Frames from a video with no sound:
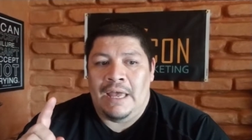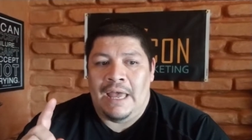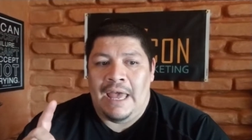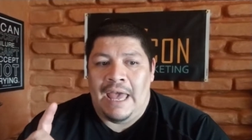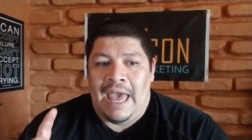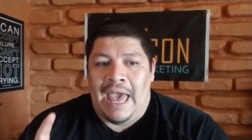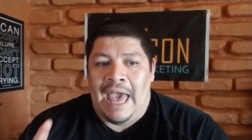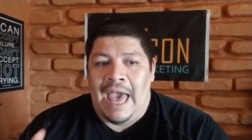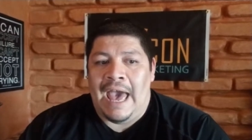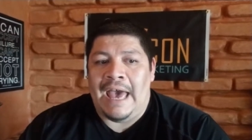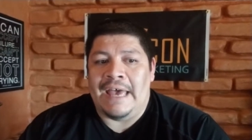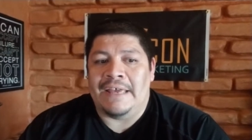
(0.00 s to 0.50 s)

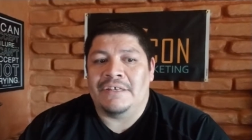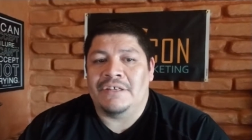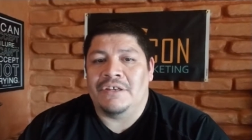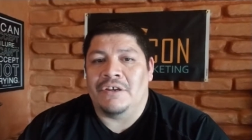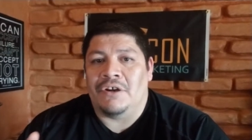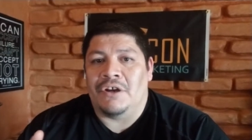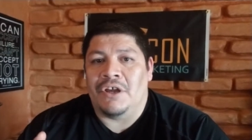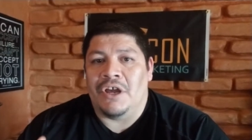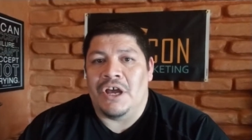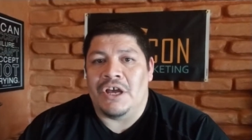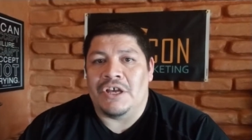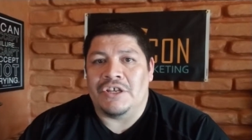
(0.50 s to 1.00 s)
ask your
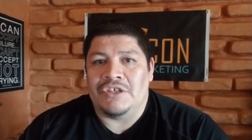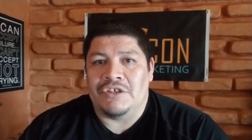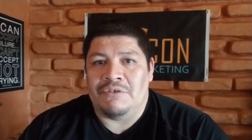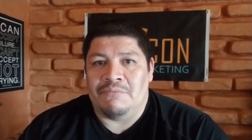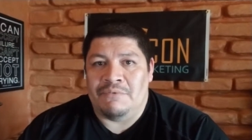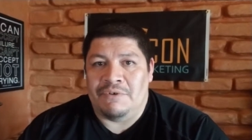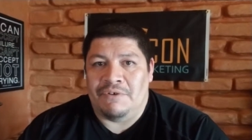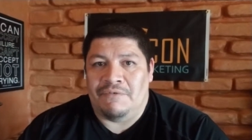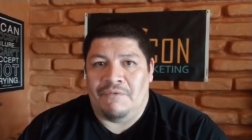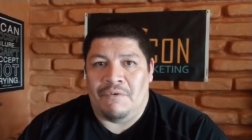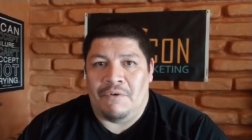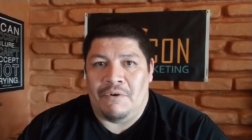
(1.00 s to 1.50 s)

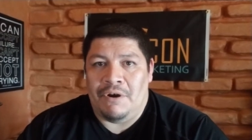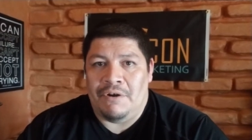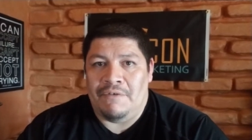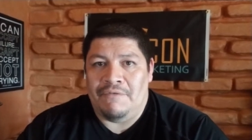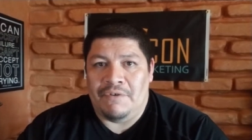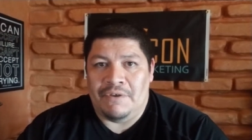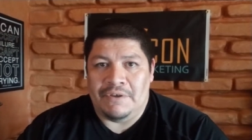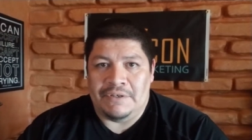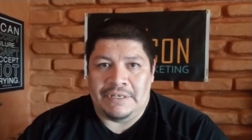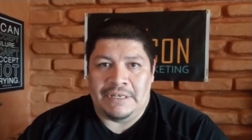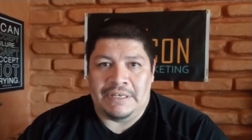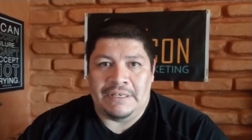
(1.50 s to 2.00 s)
customers for
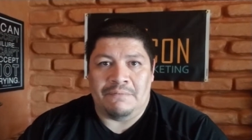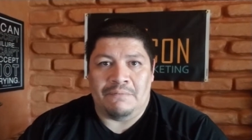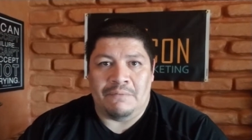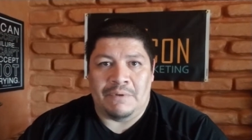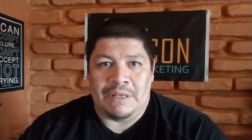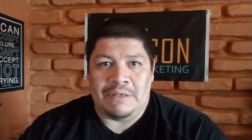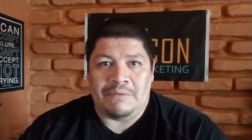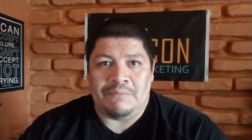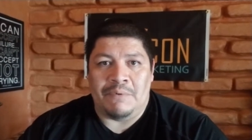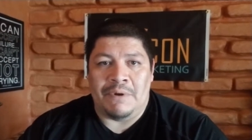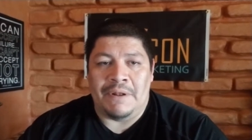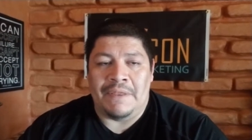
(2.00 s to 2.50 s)
reviews.
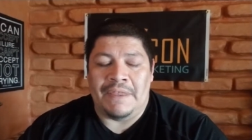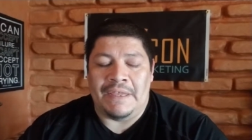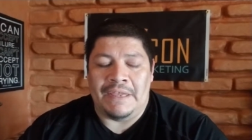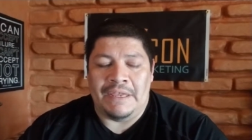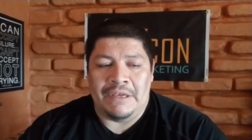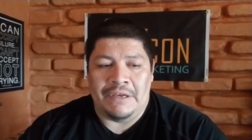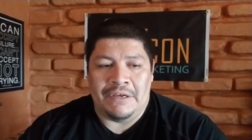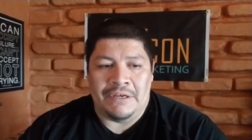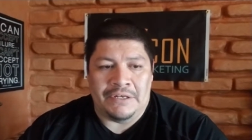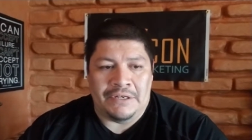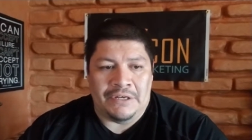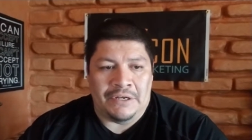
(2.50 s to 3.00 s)
That's one thing you
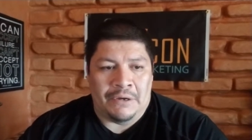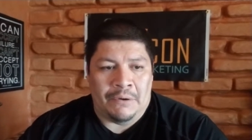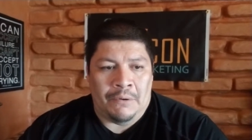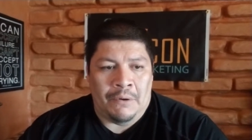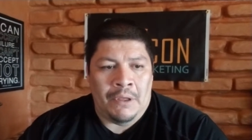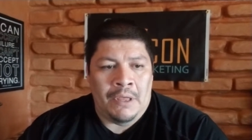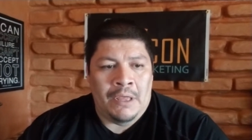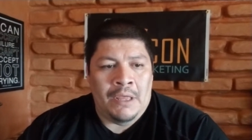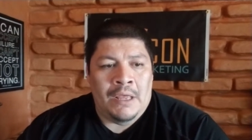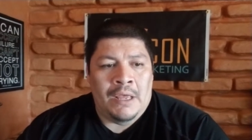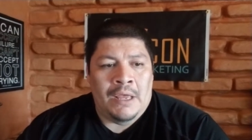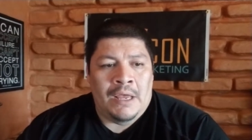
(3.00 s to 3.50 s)
could do.
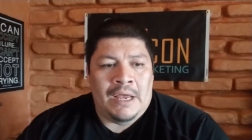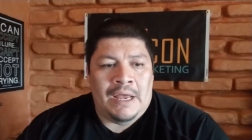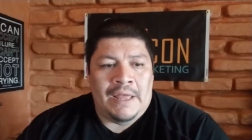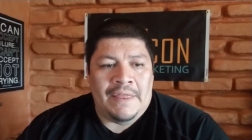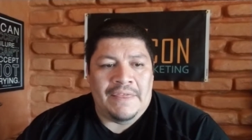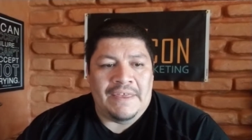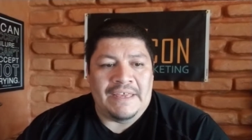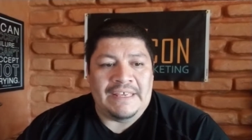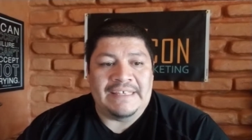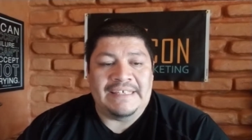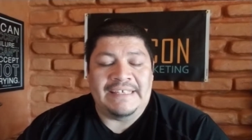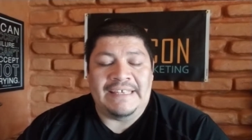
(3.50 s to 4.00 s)

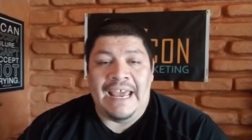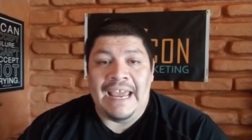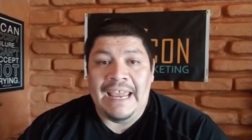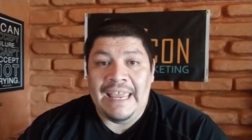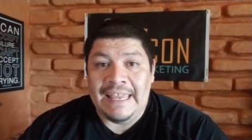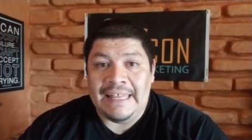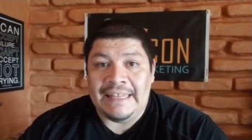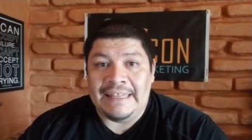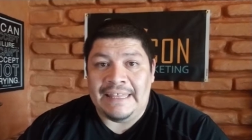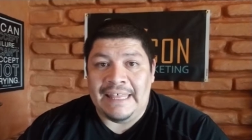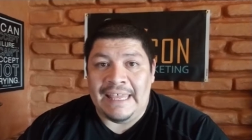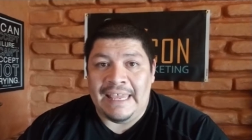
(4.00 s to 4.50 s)
The
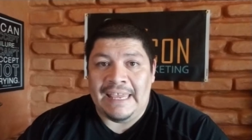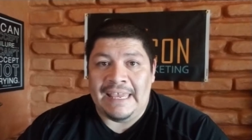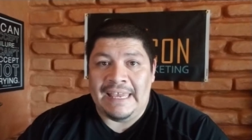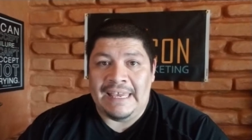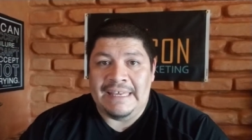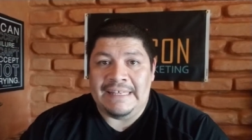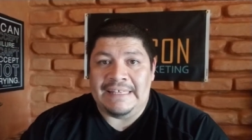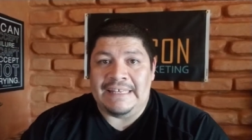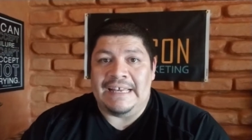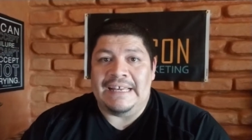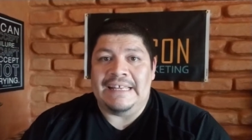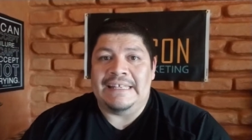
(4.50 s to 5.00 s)
second thing
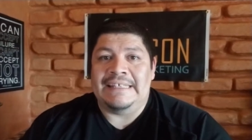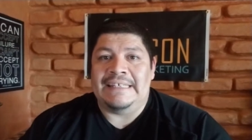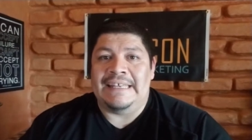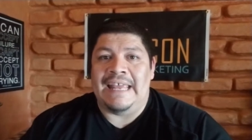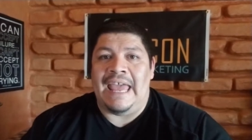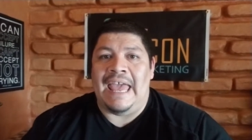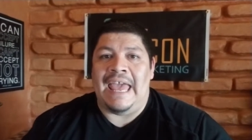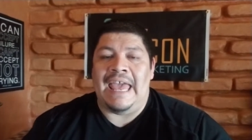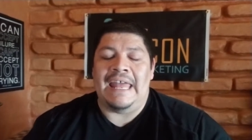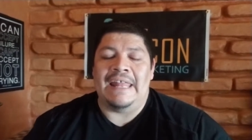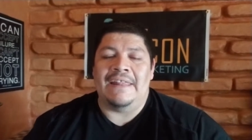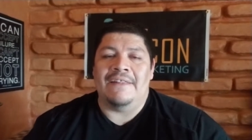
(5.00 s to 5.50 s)
is
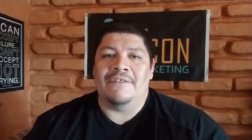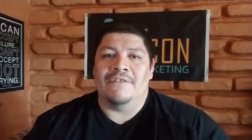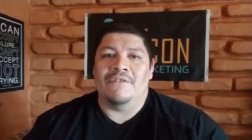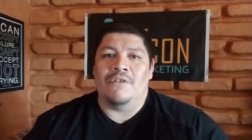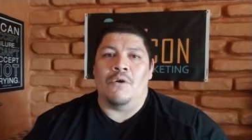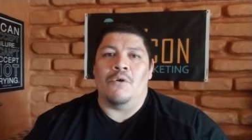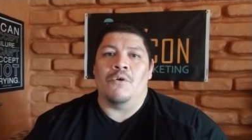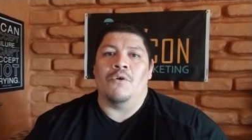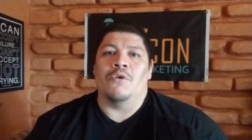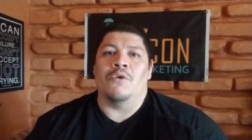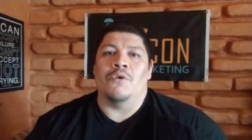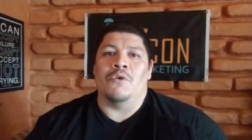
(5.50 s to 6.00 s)
attend
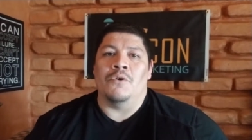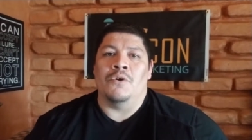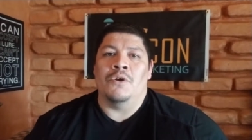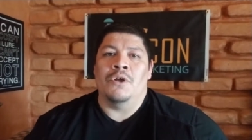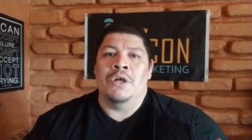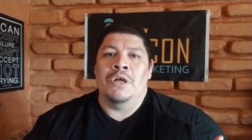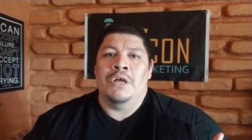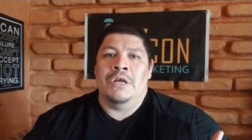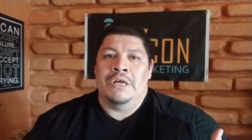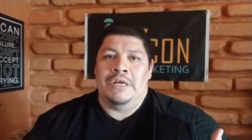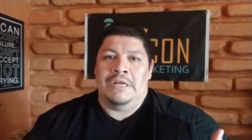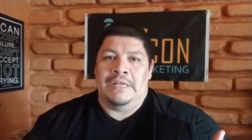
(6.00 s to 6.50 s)
local
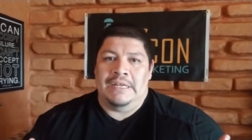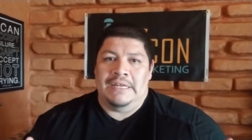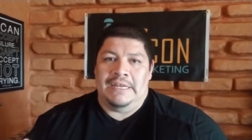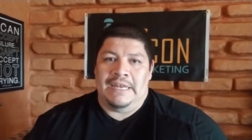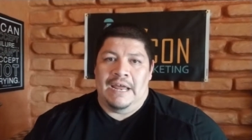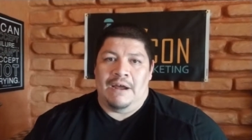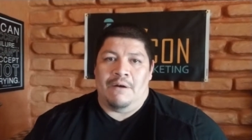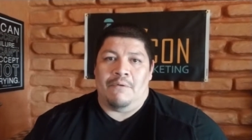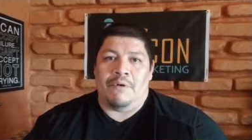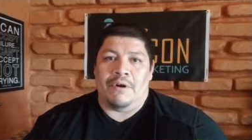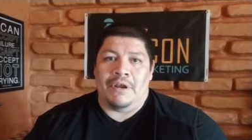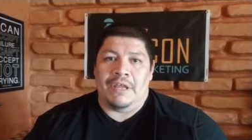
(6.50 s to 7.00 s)

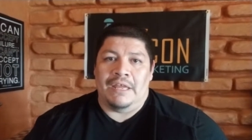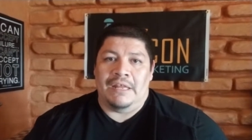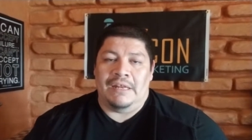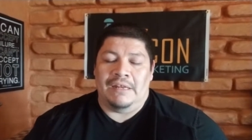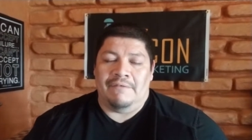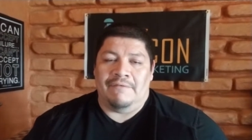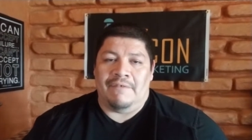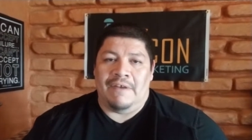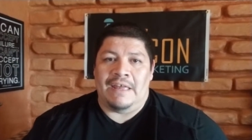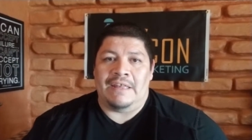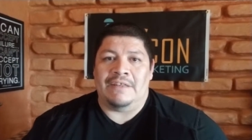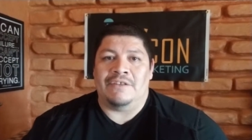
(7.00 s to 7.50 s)
networking
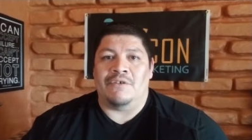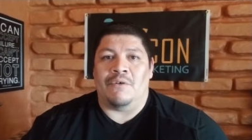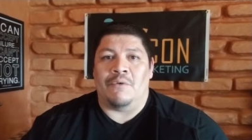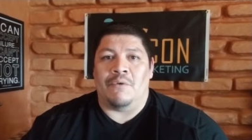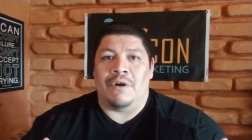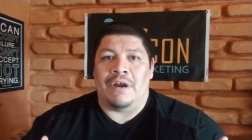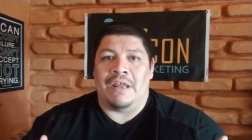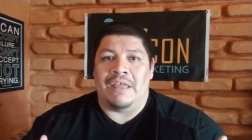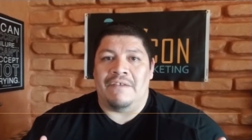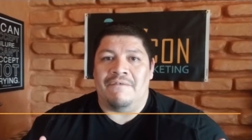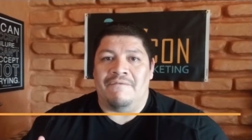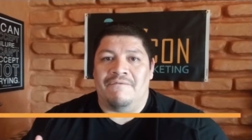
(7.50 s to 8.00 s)
events or
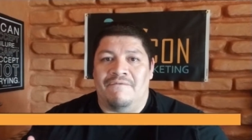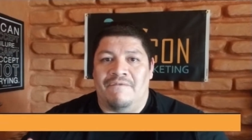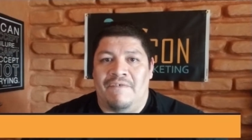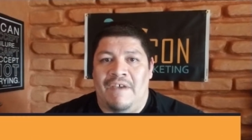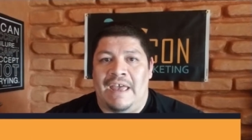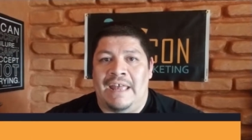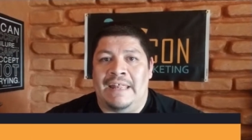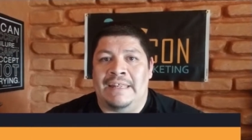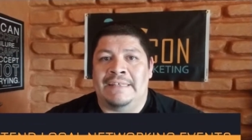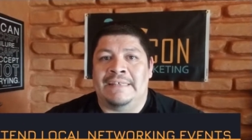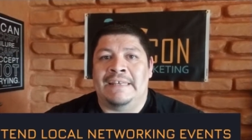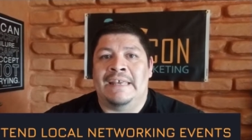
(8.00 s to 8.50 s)

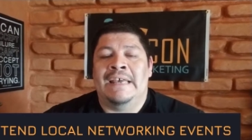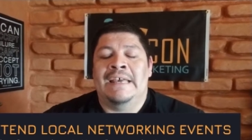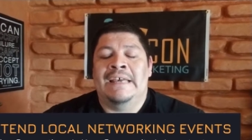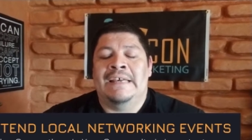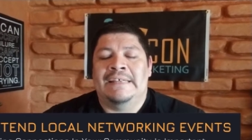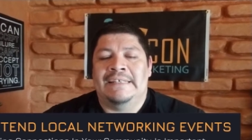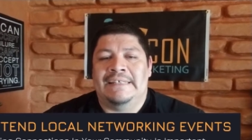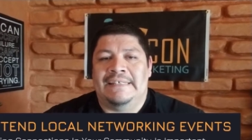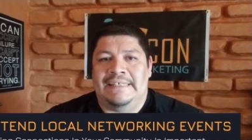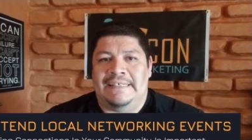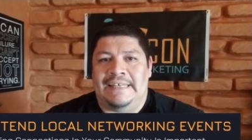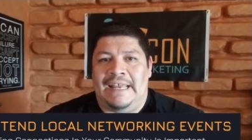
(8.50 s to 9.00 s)
events
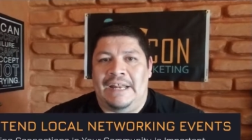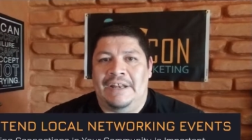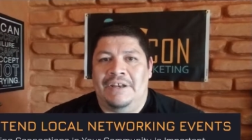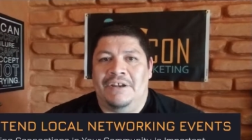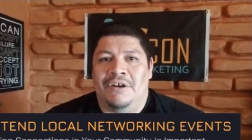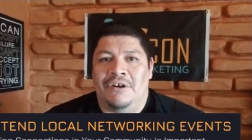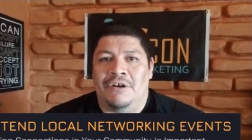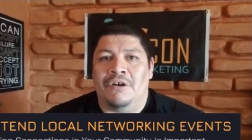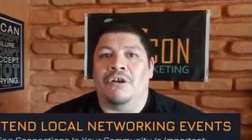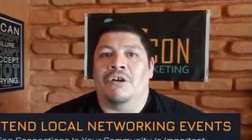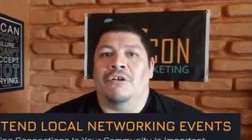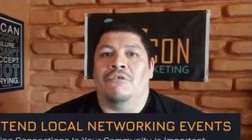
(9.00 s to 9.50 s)

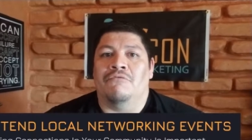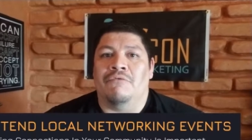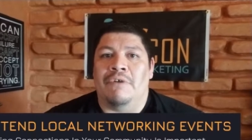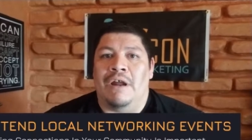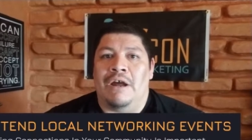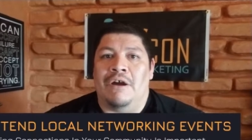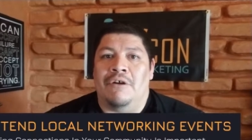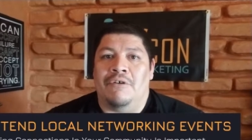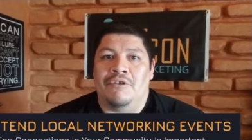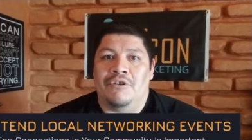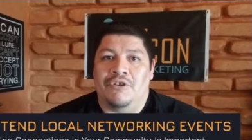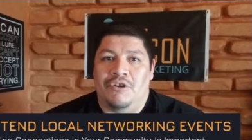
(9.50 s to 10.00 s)
centered
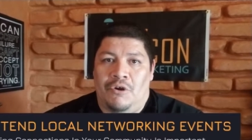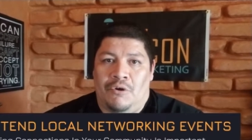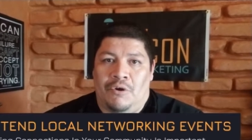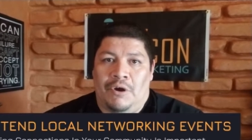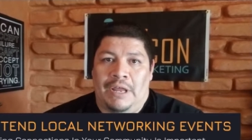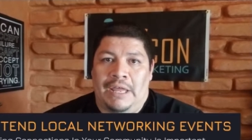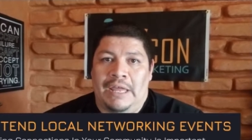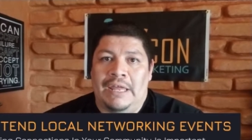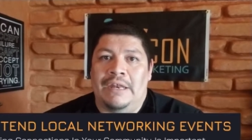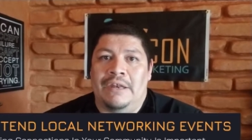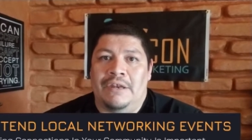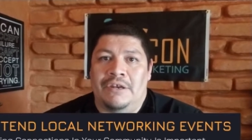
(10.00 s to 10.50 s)
around your
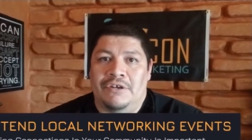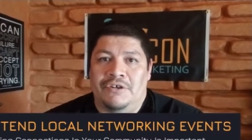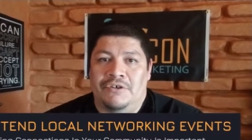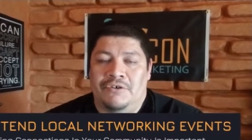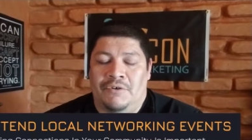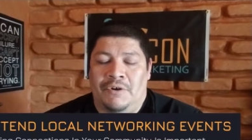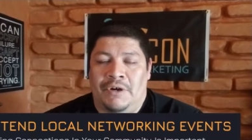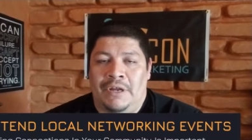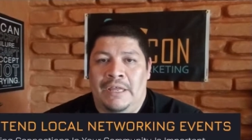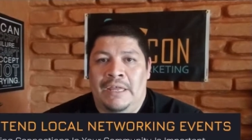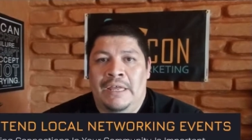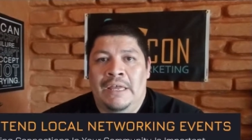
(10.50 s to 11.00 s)

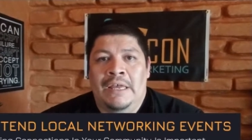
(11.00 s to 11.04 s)
industry.